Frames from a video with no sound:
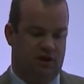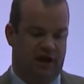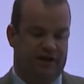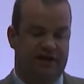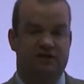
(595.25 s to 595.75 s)

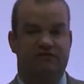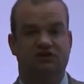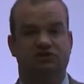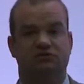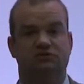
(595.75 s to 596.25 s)
and
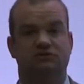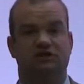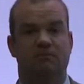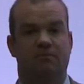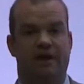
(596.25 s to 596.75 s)
individual
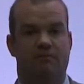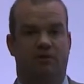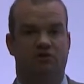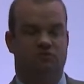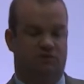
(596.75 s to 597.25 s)
team
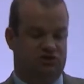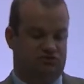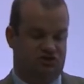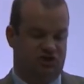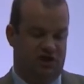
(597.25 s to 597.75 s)
members must
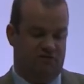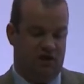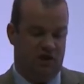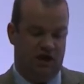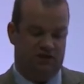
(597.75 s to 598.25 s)

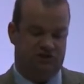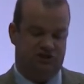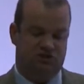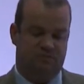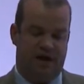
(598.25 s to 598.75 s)
receive a
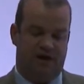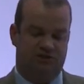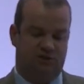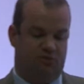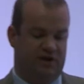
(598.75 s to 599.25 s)

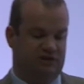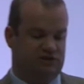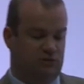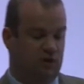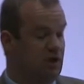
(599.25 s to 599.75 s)
transparent
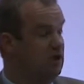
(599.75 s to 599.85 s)
appraisal